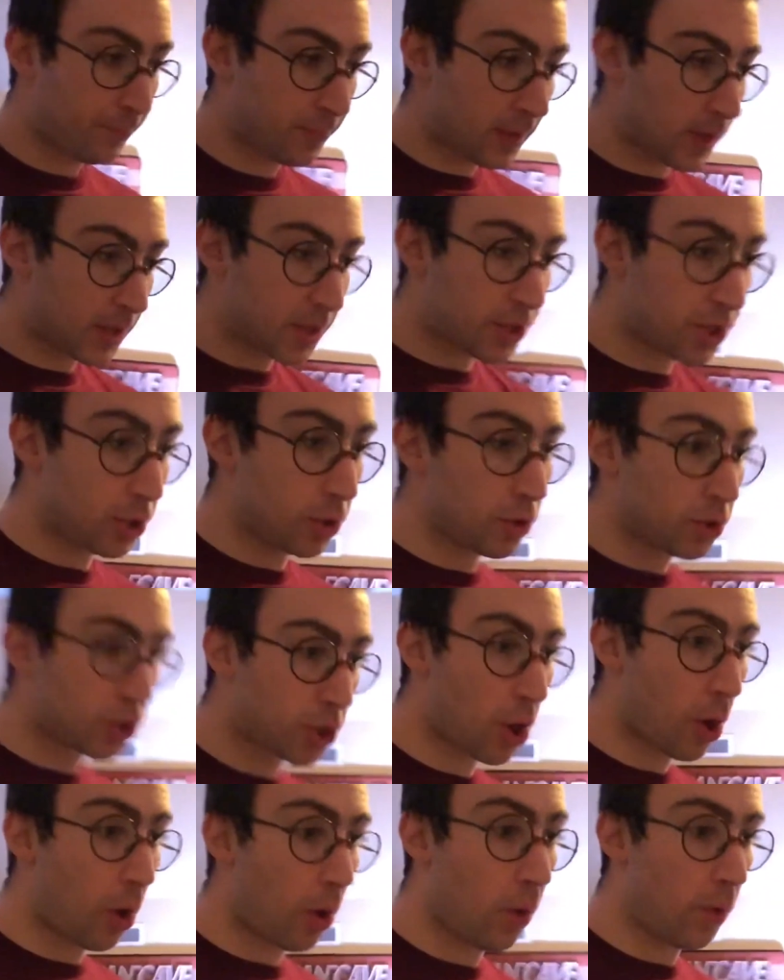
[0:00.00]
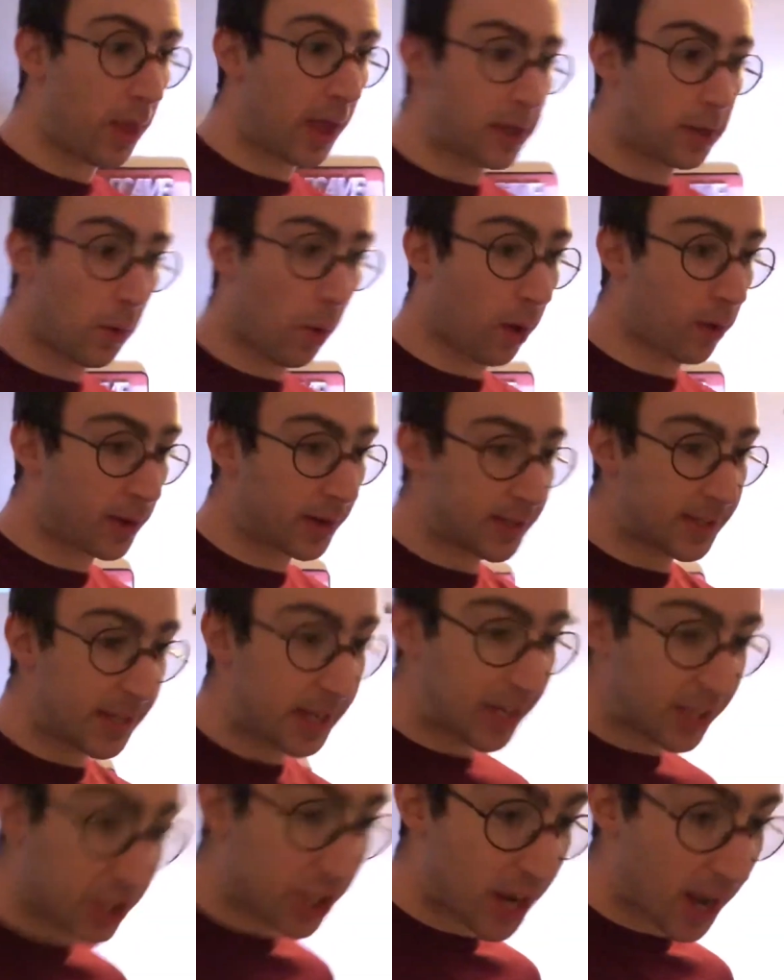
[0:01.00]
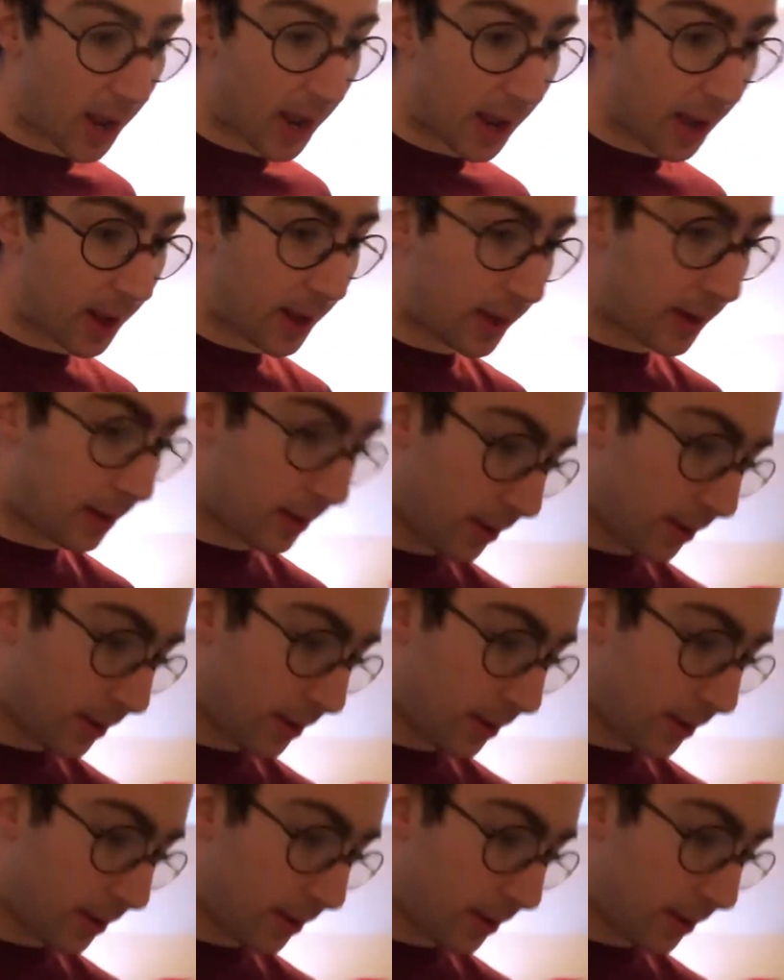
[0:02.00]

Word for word: to show that you are a DJ